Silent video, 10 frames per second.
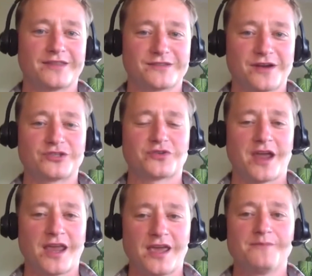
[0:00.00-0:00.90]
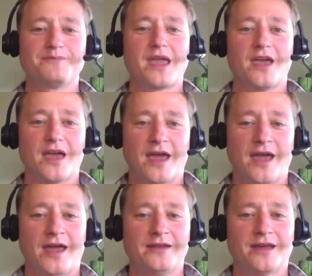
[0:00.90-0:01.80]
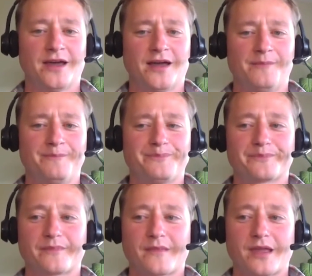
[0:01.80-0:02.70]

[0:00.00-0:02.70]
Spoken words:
I started training, and I